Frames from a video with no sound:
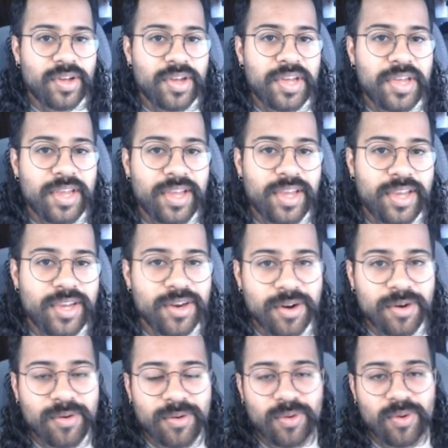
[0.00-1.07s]
Uh, you
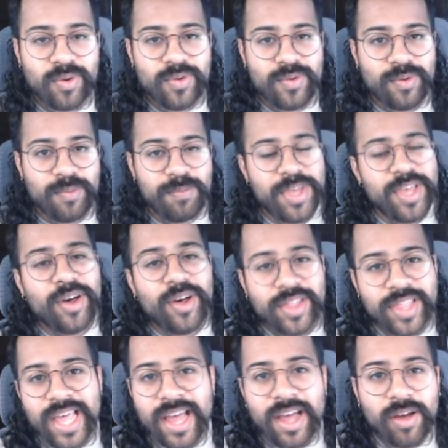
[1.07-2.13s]
know, Beyond
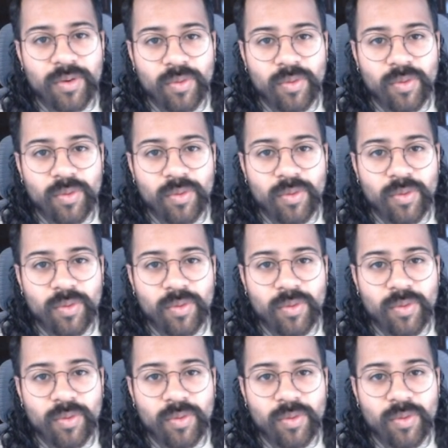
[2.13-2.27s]
that,